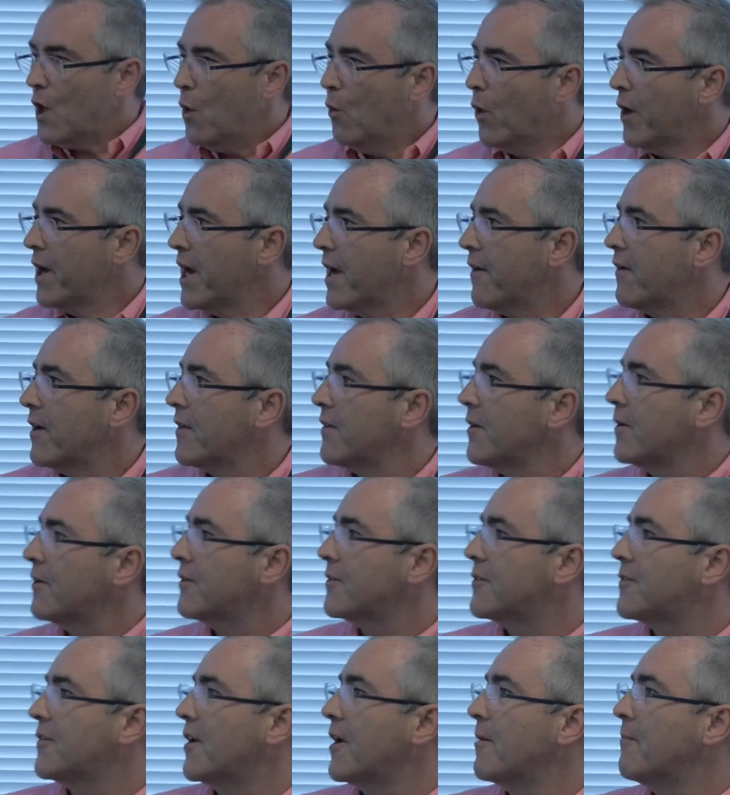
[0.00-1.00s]
One area
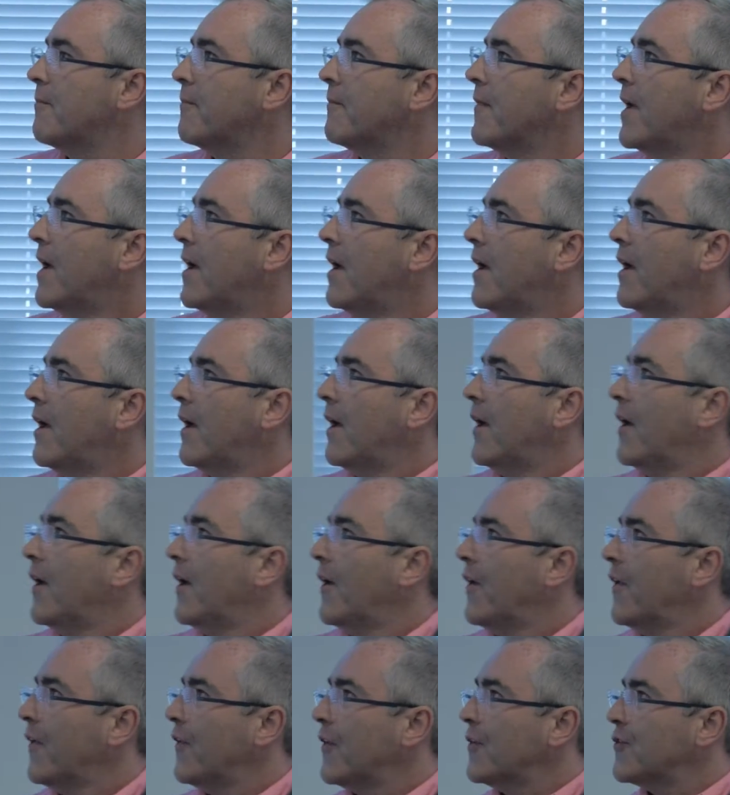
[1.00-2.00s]

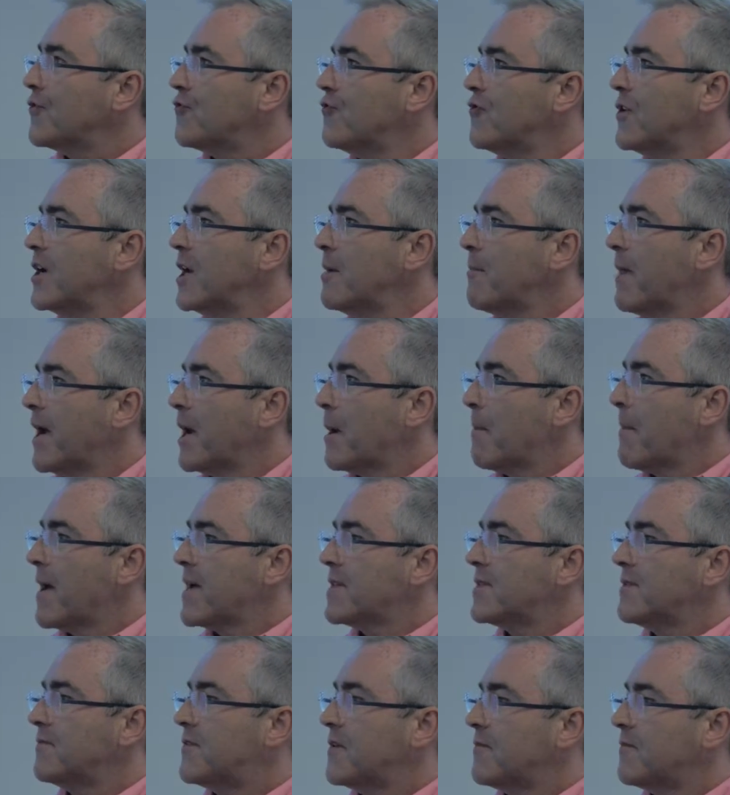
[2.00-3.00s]
that's really made a
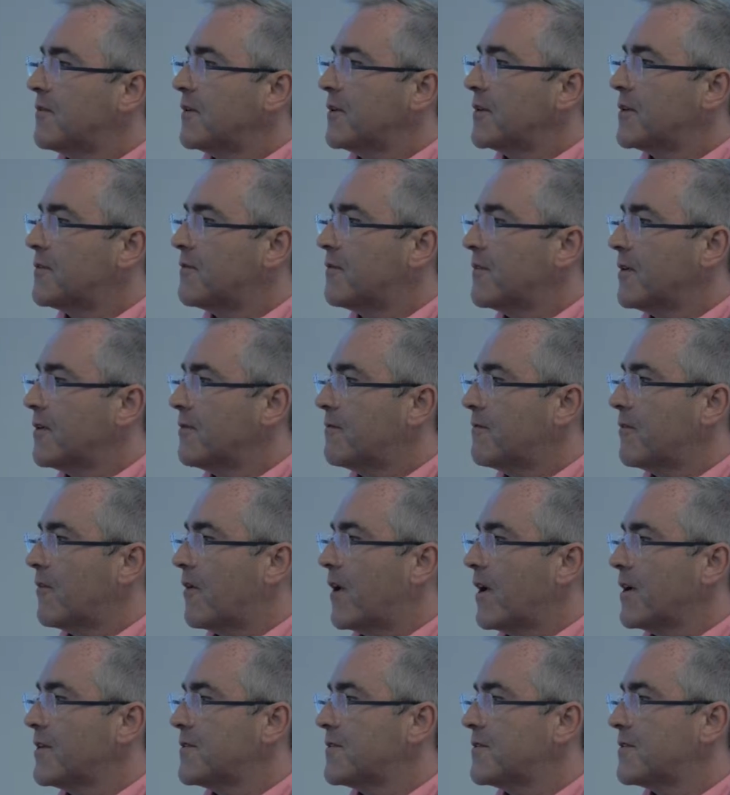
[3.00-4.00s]
massive difference
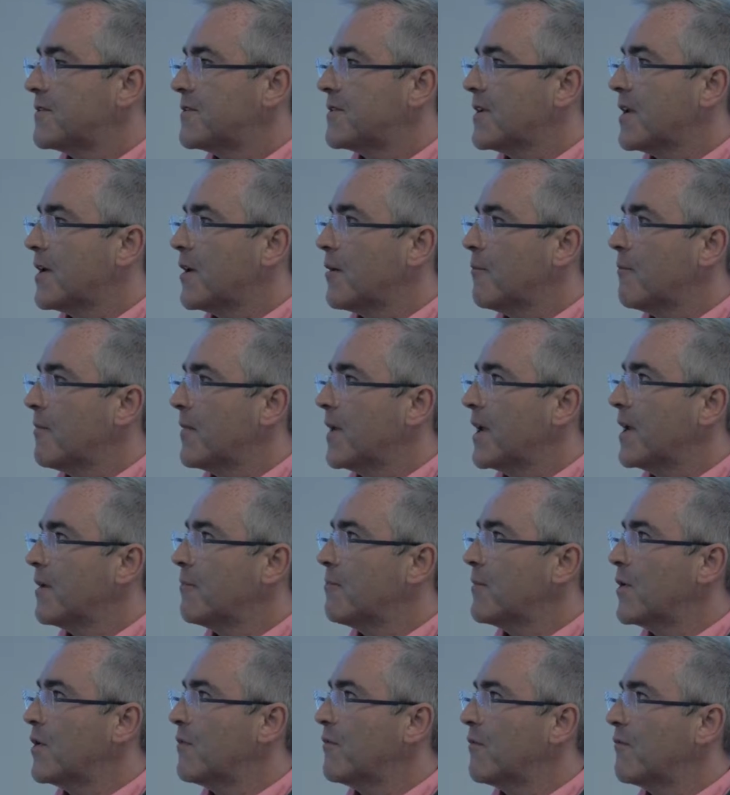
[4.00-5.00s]
for us
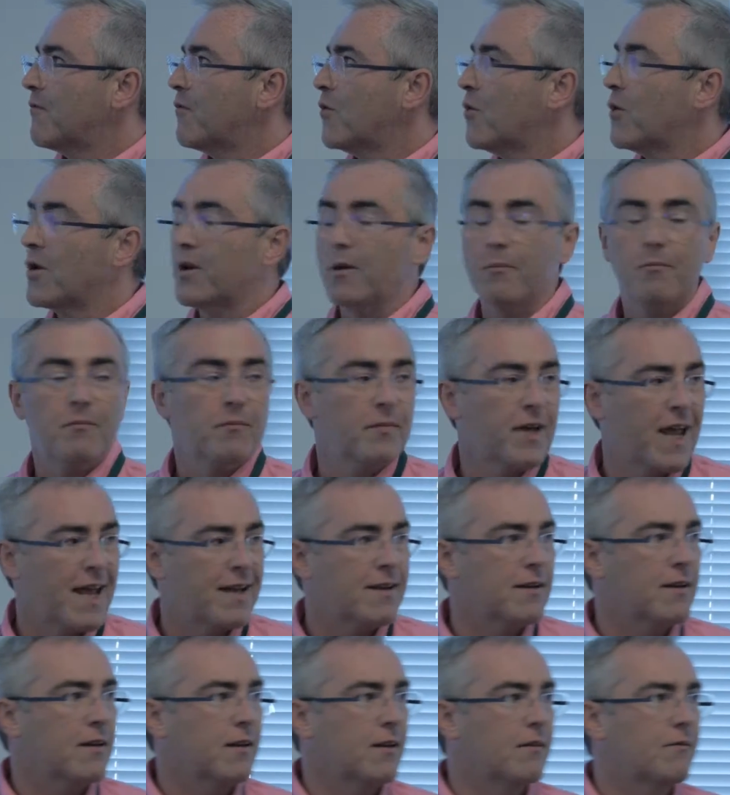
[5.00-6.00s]
in moving forward and
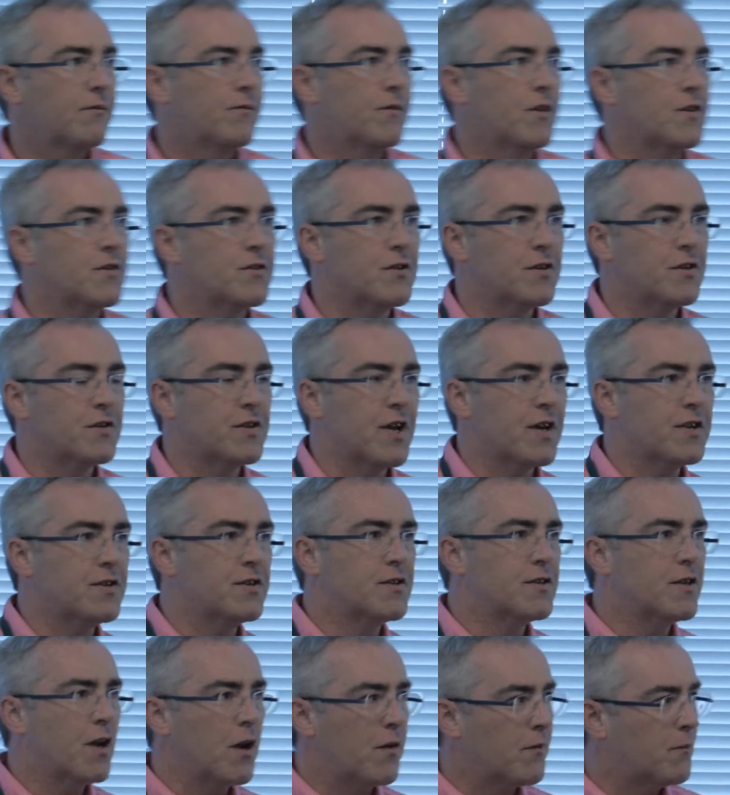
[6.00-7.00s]
getting the
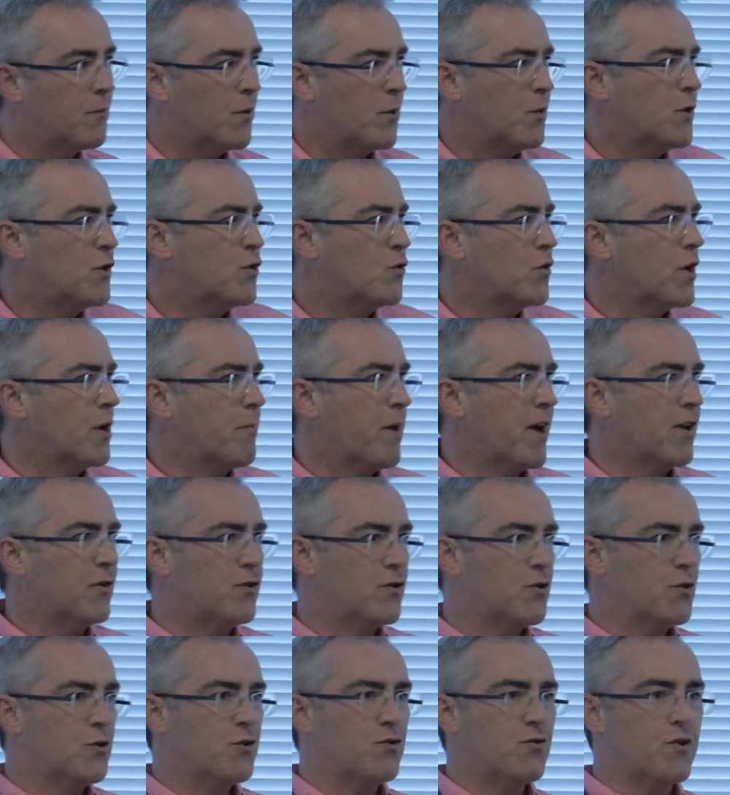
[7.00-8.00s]
success. We're talking
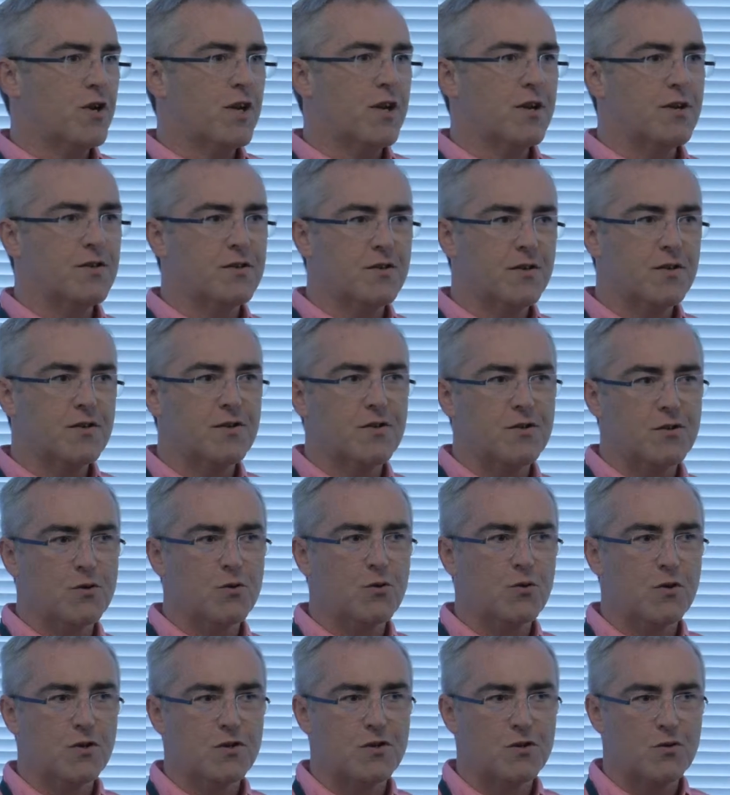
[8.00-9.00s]
about 2-3 years that this has
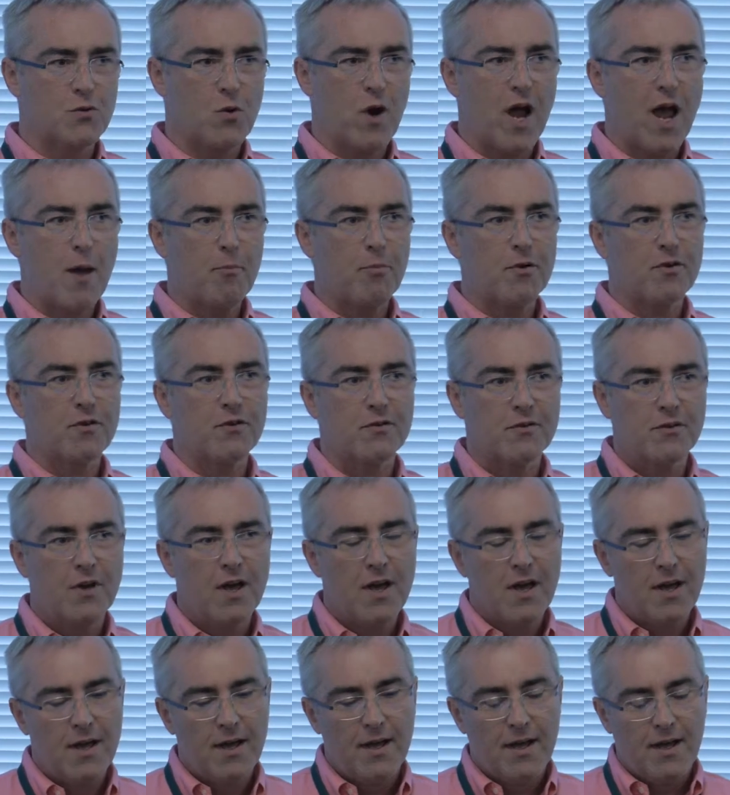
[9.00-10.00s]
all happened,
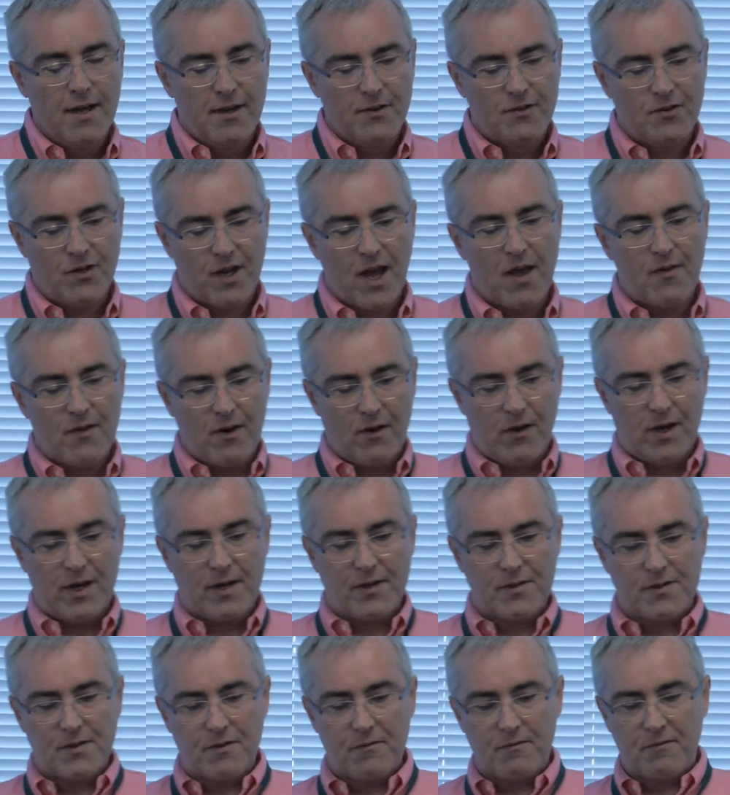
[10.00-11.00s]
to get the
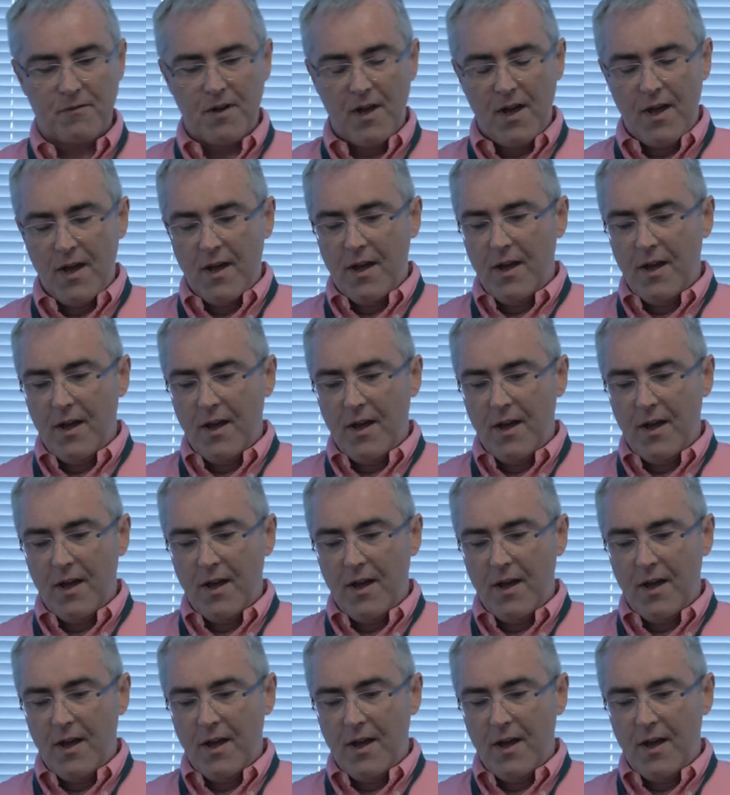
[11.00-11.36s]
likes of